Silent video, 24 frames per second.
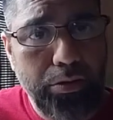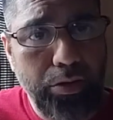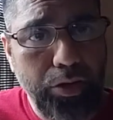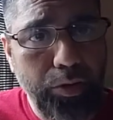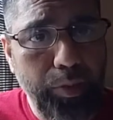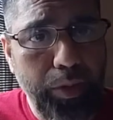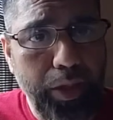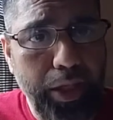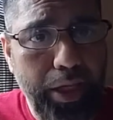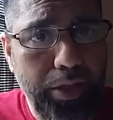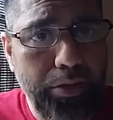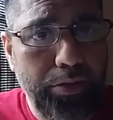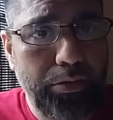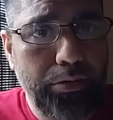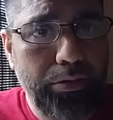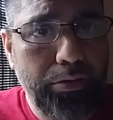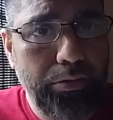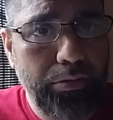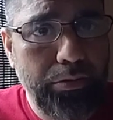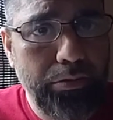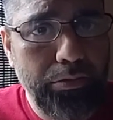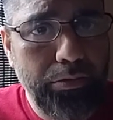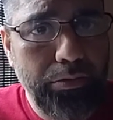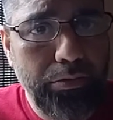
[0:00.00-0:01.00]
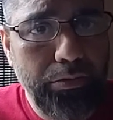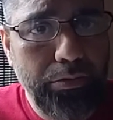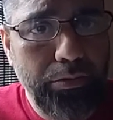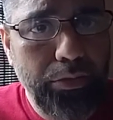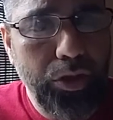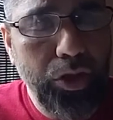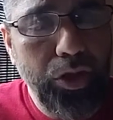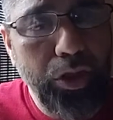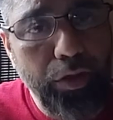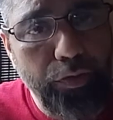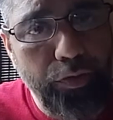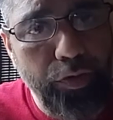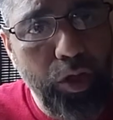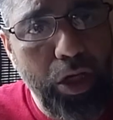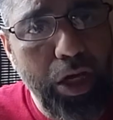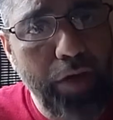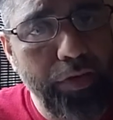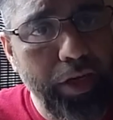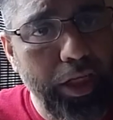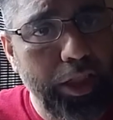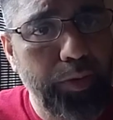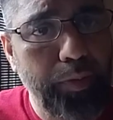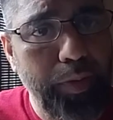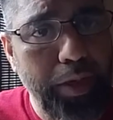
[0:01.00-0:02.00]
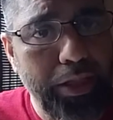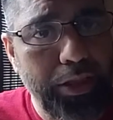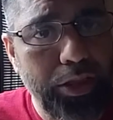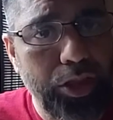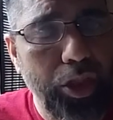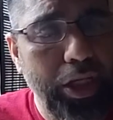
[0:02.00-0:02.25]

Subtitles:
took place. If you have an expense,